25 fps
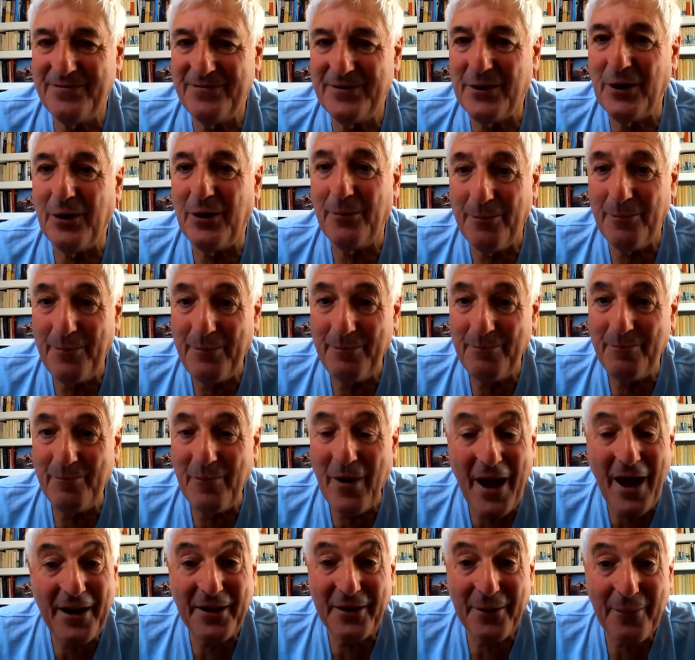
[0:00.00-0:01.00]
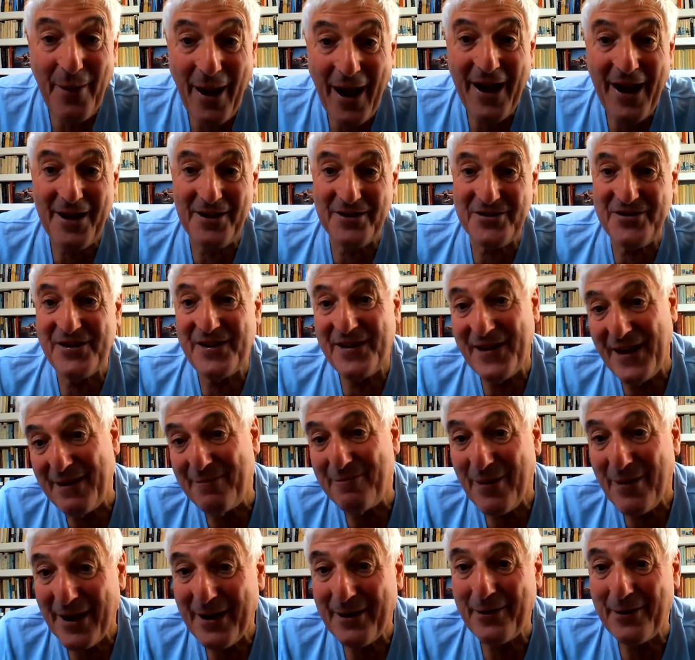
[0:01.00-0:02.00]
got Random House and
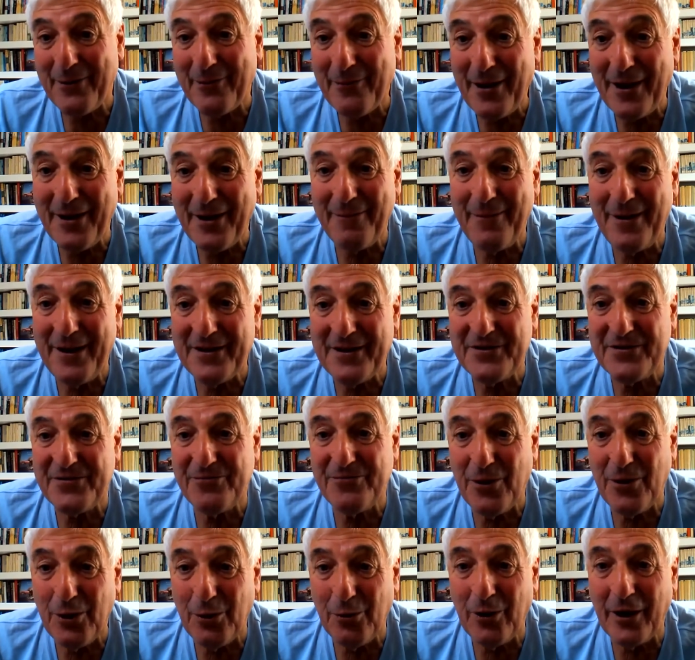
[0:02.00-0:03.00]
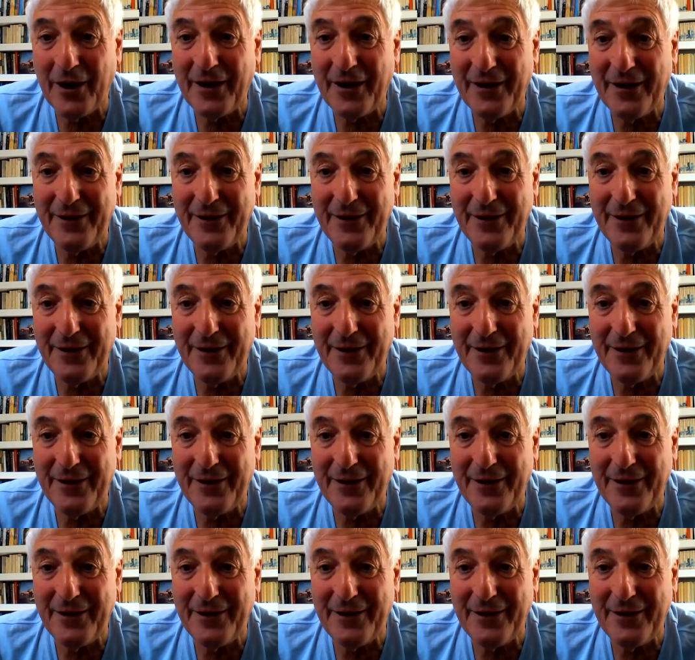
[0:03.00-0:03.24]
then Penguin Random House rolling.